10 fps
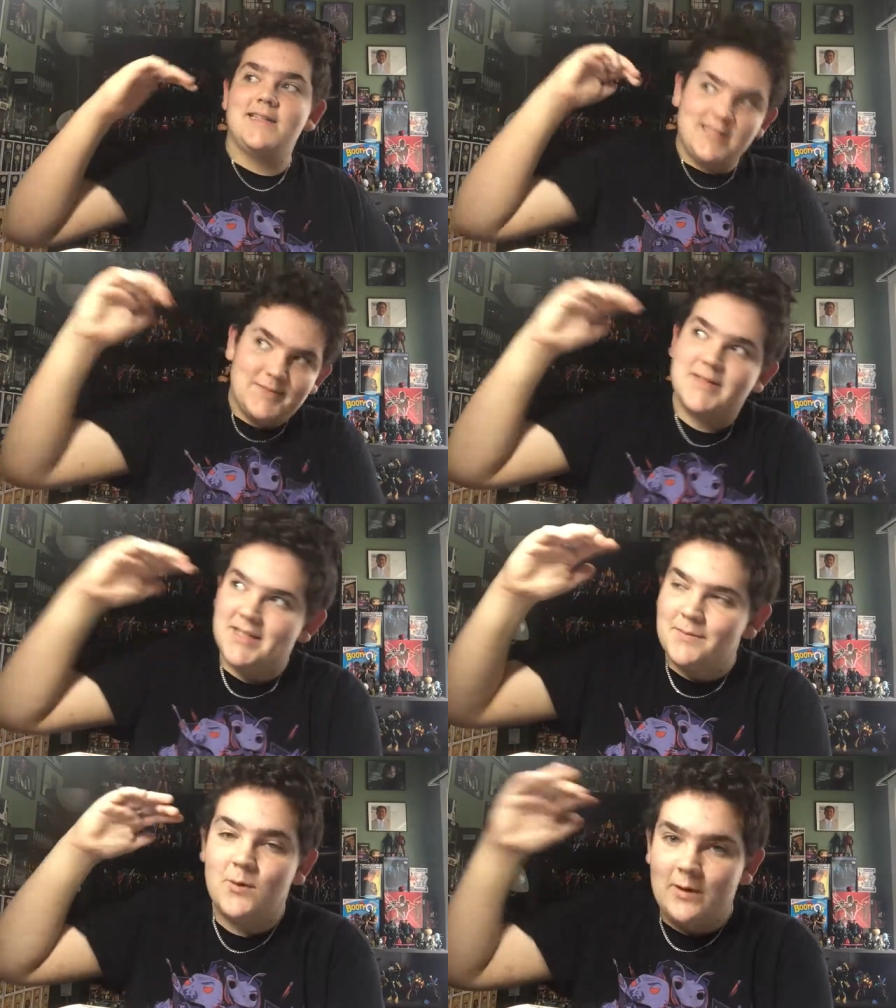is my
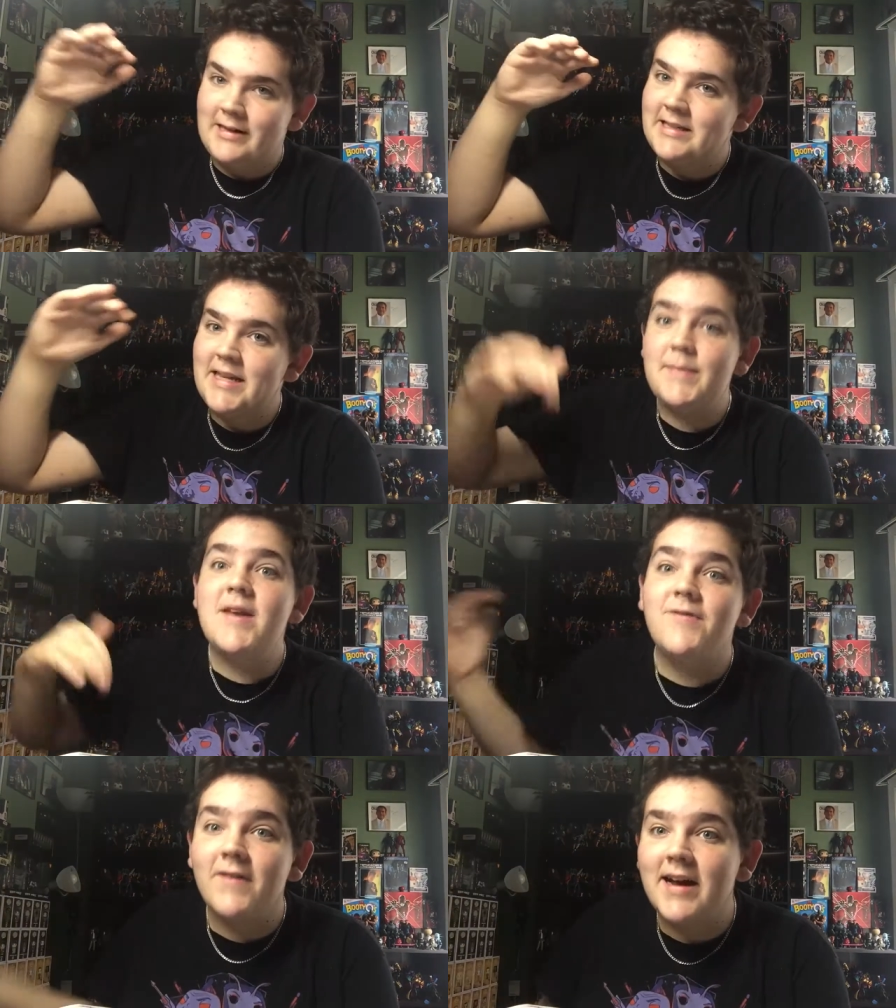number one because they
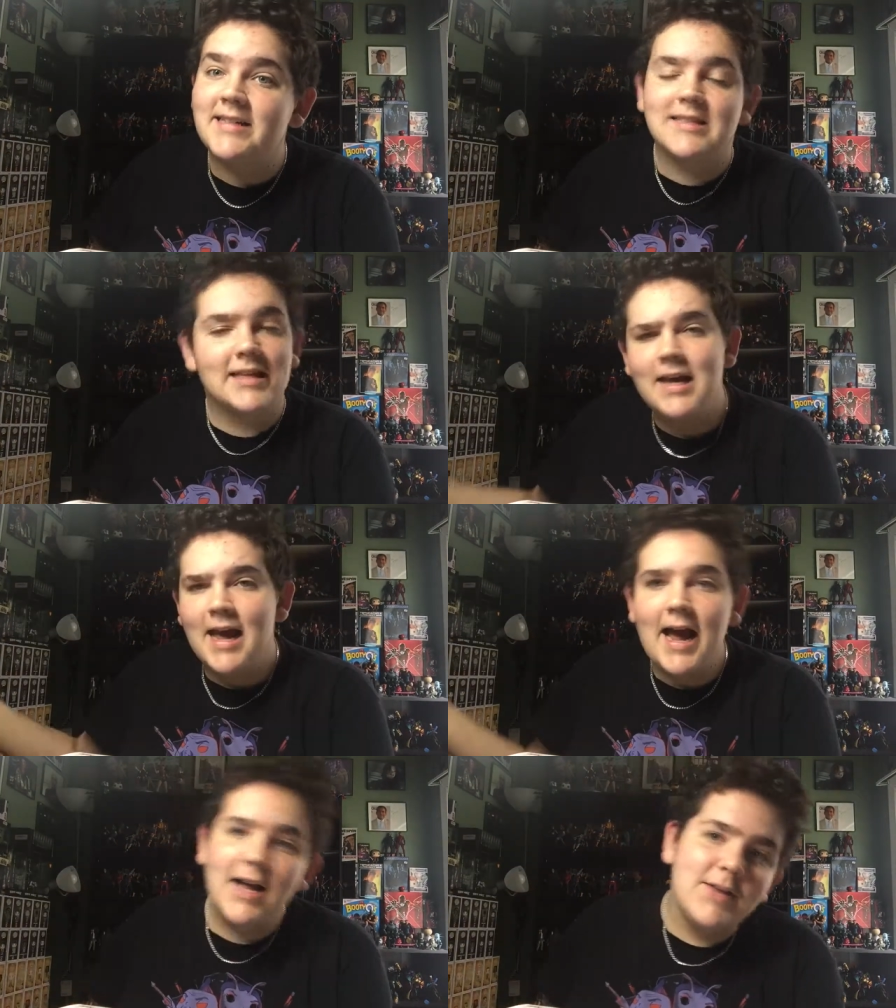made friends.
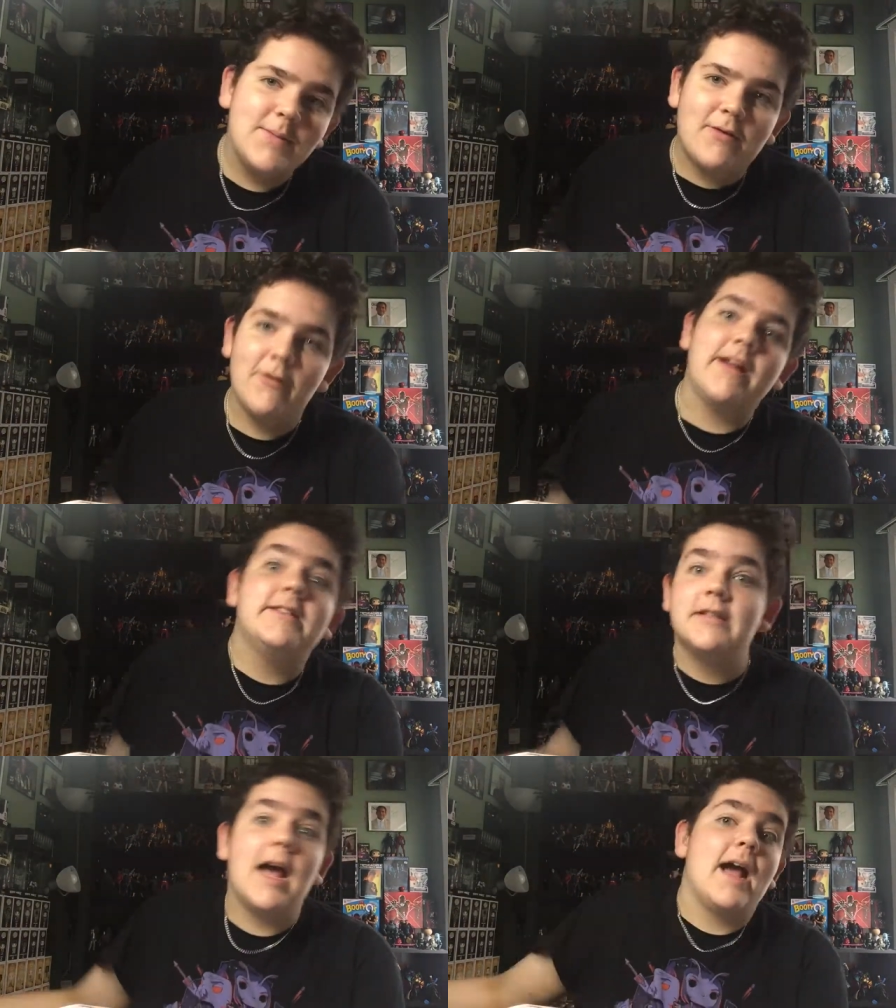How do you make friends
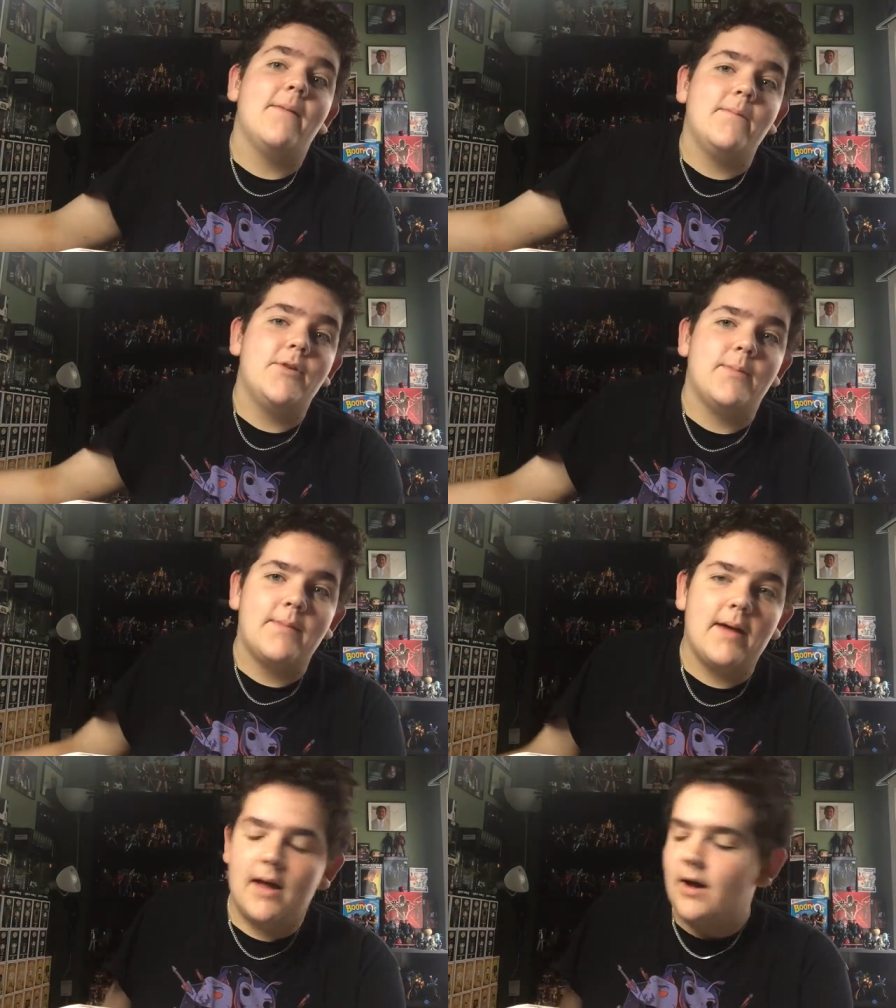not how you
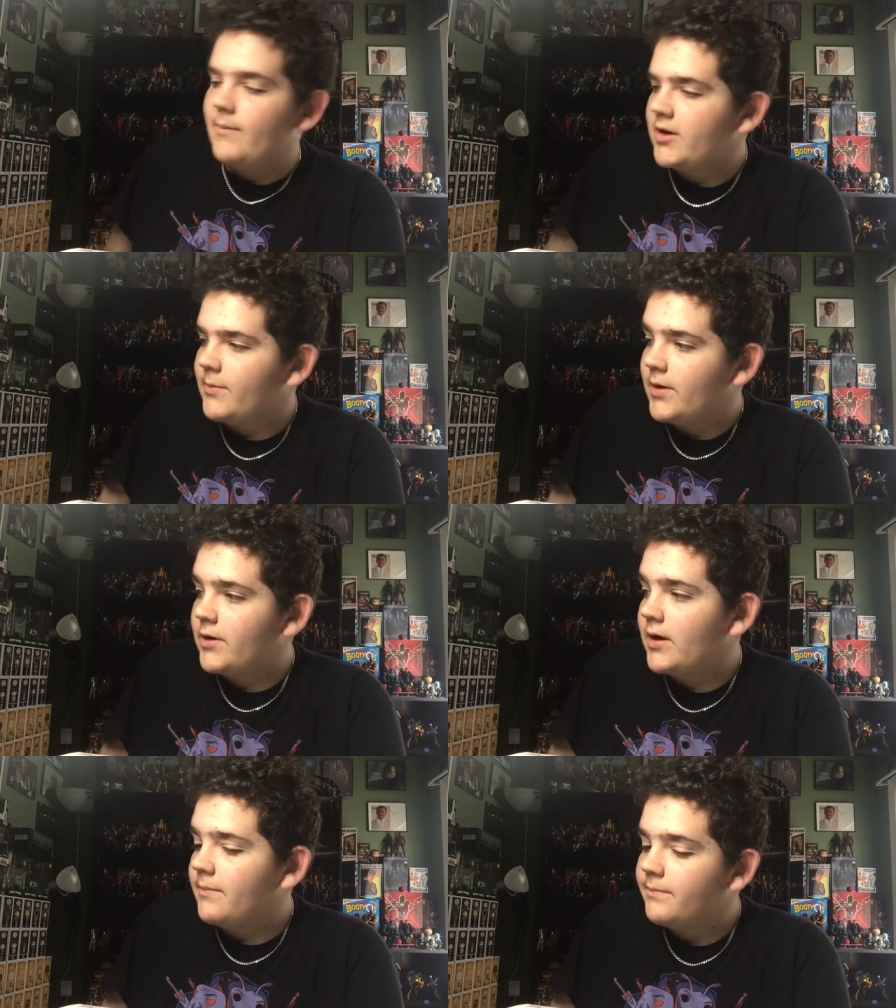how I met your
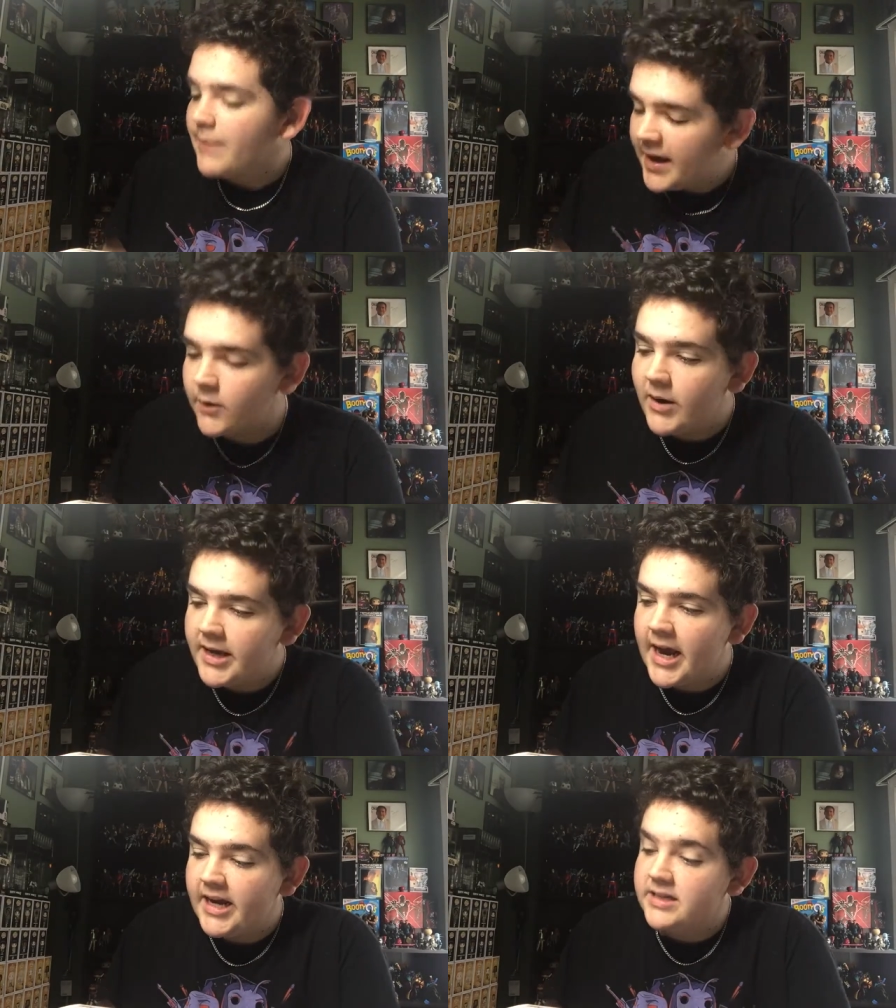mother? By the way,
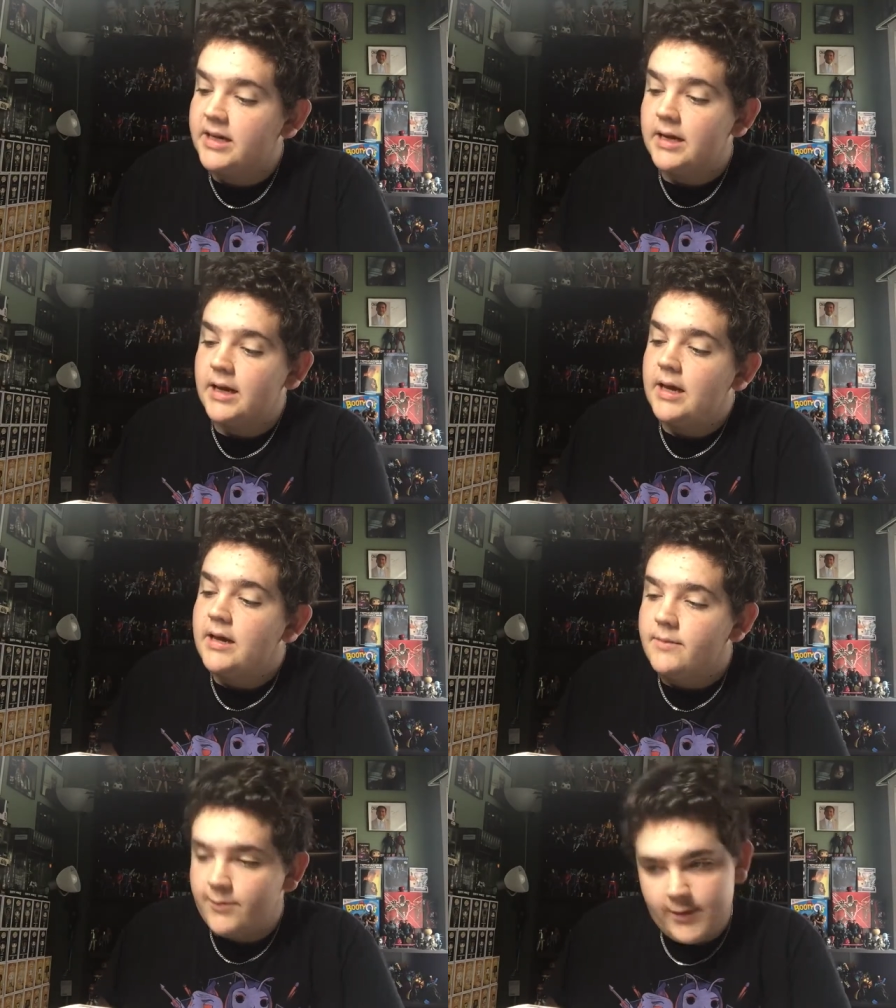guys,
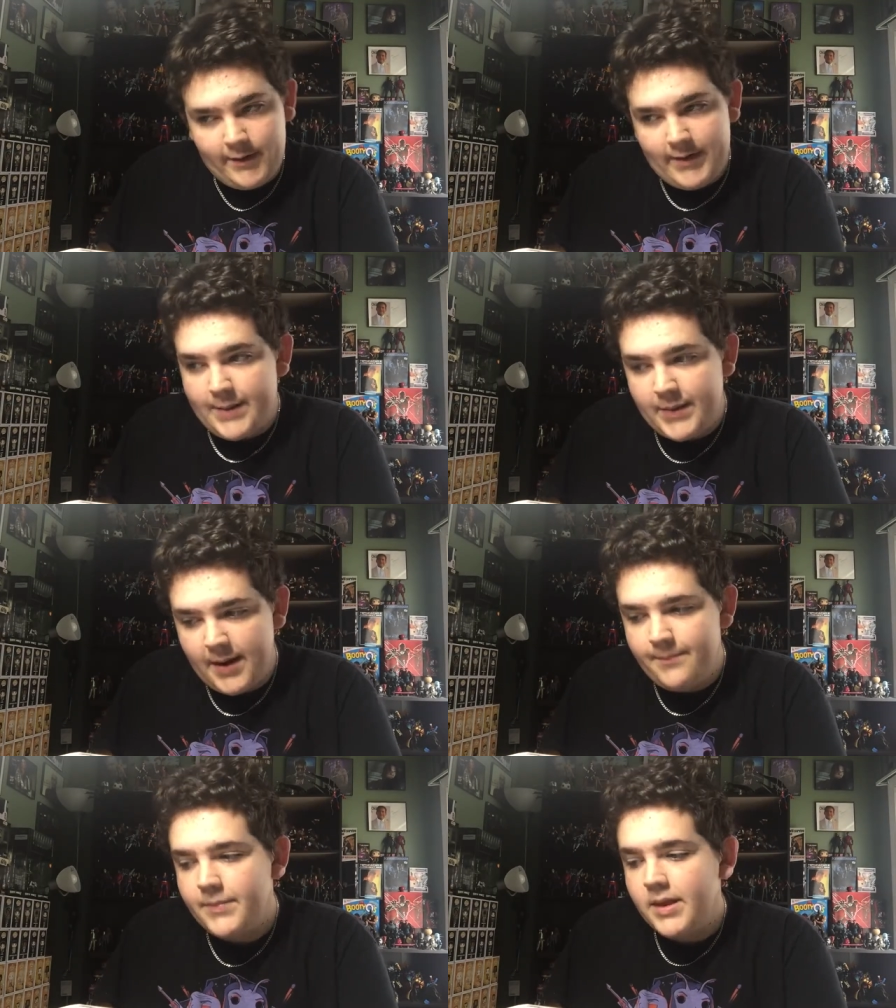before I wrap
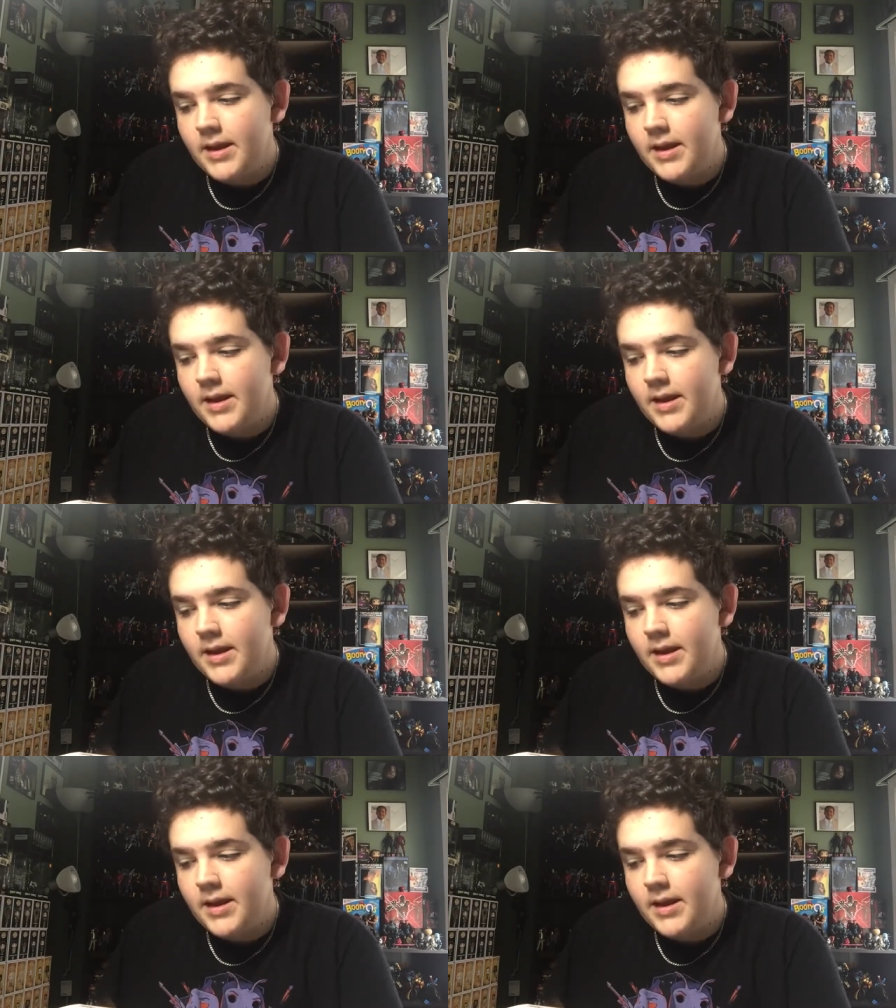up,